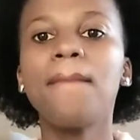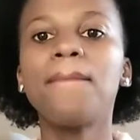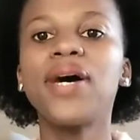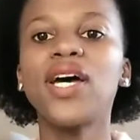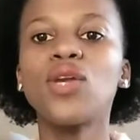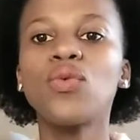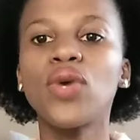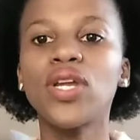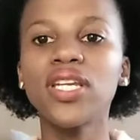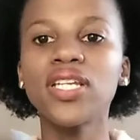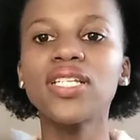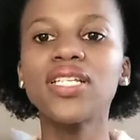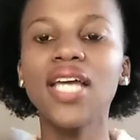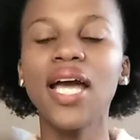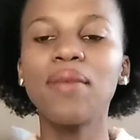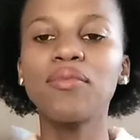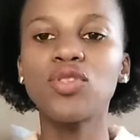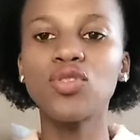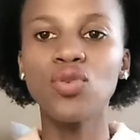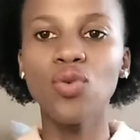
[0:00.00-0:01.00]
But when it
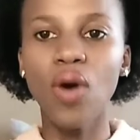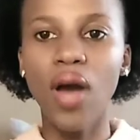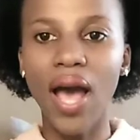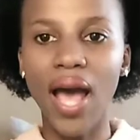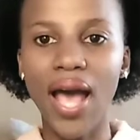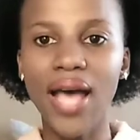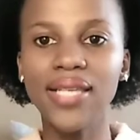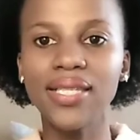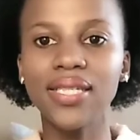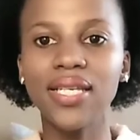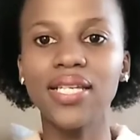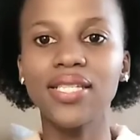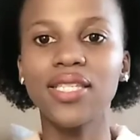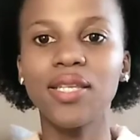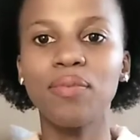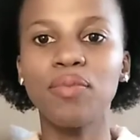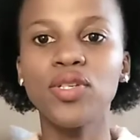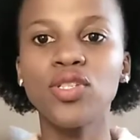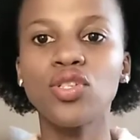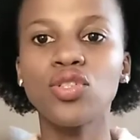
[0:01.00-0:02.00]
comes to us as
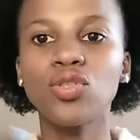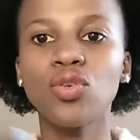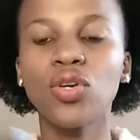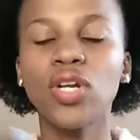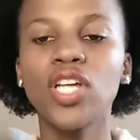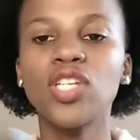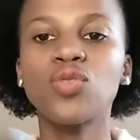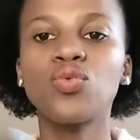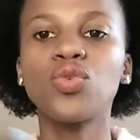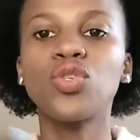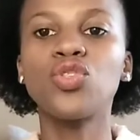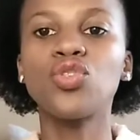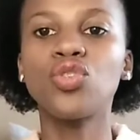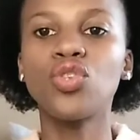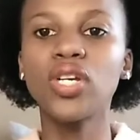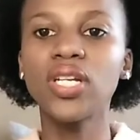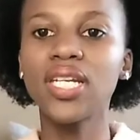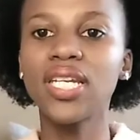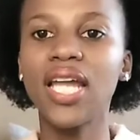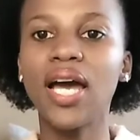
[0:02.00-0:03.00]
the business owners, we do
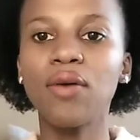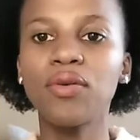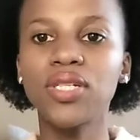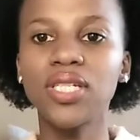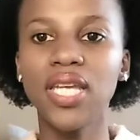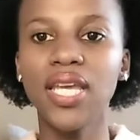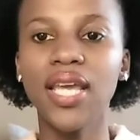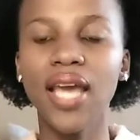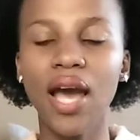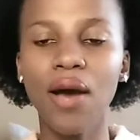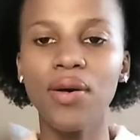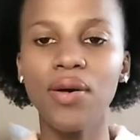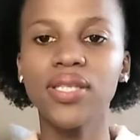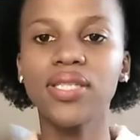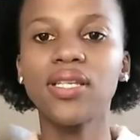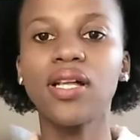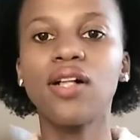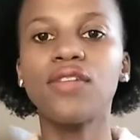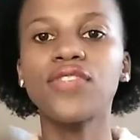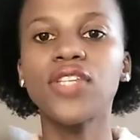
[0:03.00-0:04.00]
not now take
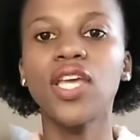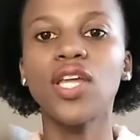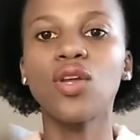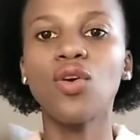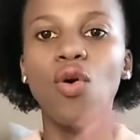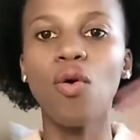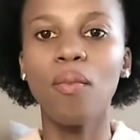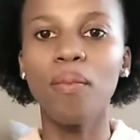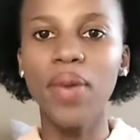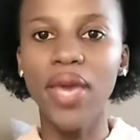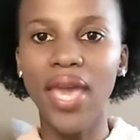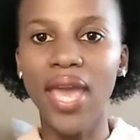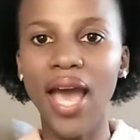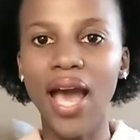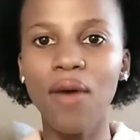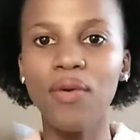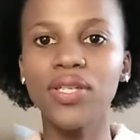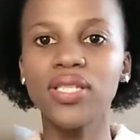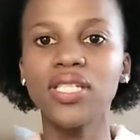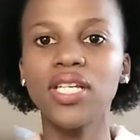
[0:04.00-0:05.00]
ourselves and compare
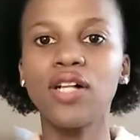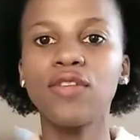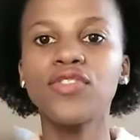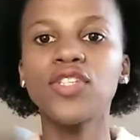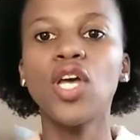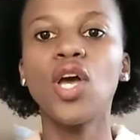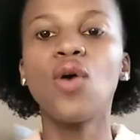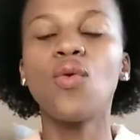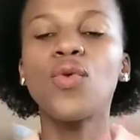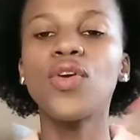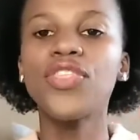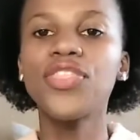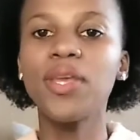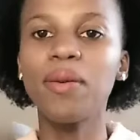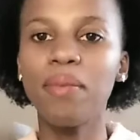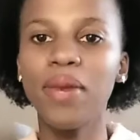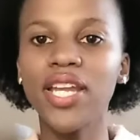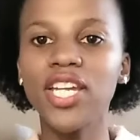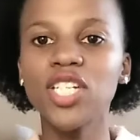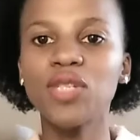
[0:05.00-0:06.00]
ourselves with
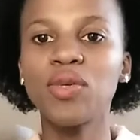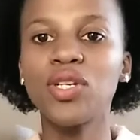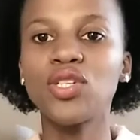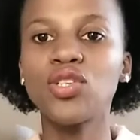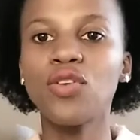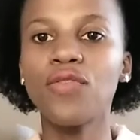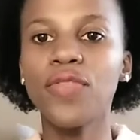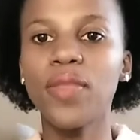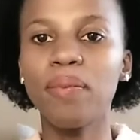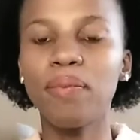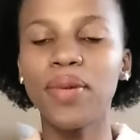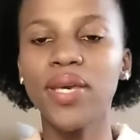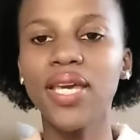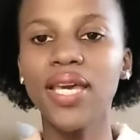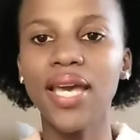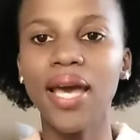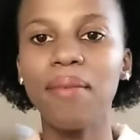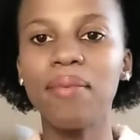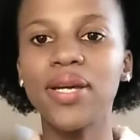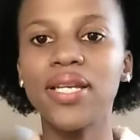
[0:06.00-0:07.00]
the management of the
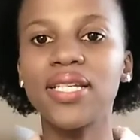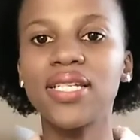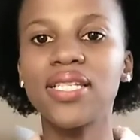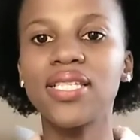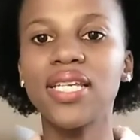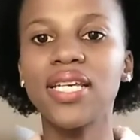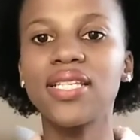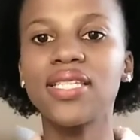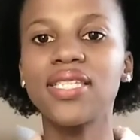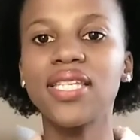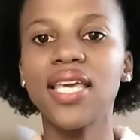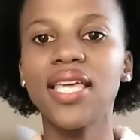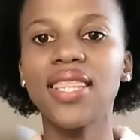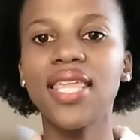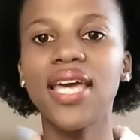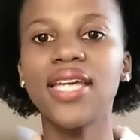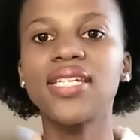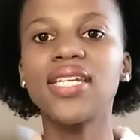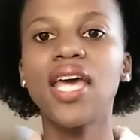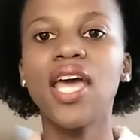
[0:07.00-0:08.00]
big companies and say
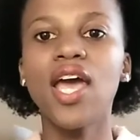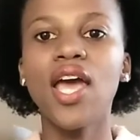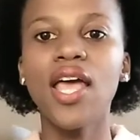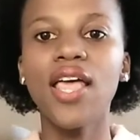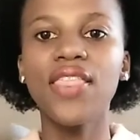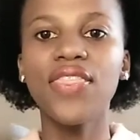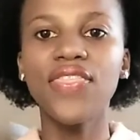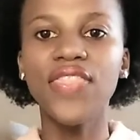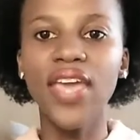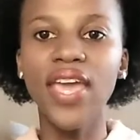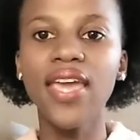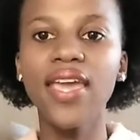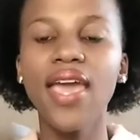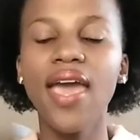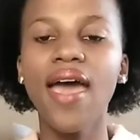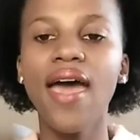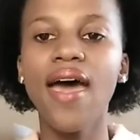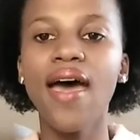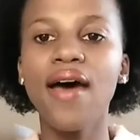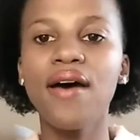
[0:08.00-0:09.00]
that they
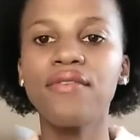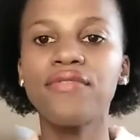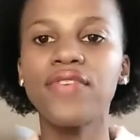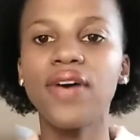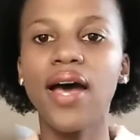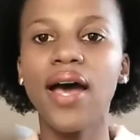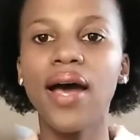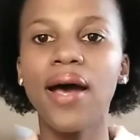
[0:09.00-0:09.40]
have